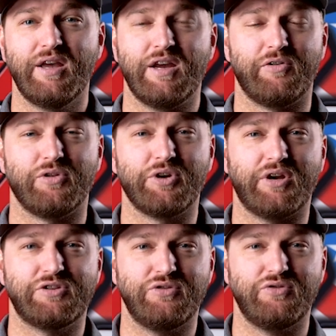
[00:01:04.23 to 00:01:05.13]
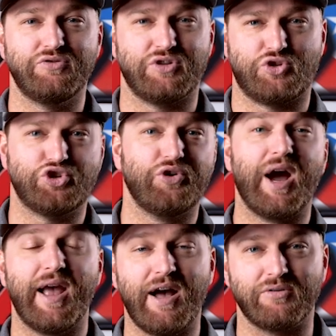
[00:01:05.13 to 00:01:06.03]
If you're looking to just
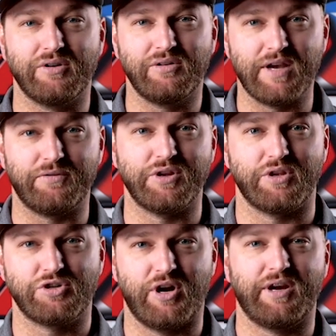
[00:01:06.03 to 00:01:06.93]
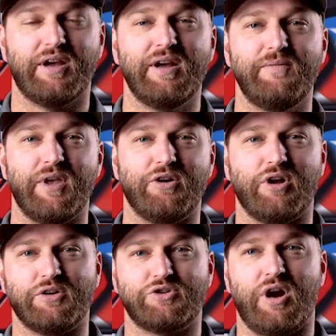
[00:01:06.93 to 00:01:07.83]
try out leveling the truck and
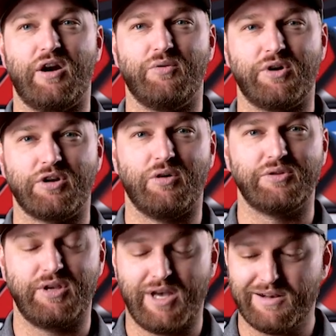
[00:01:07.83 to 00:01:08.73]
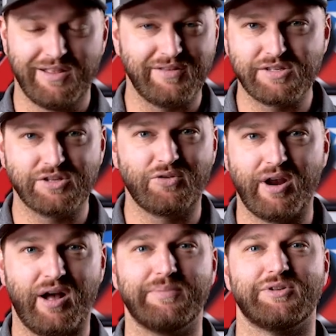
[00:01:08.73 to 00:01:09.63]
you're not sure how you want to go with it yet, this is a
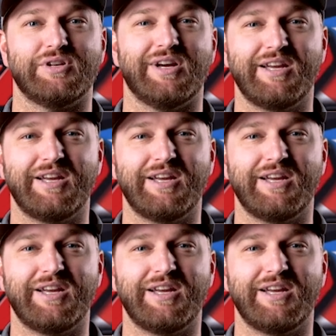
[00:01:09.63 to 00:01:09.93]
great option.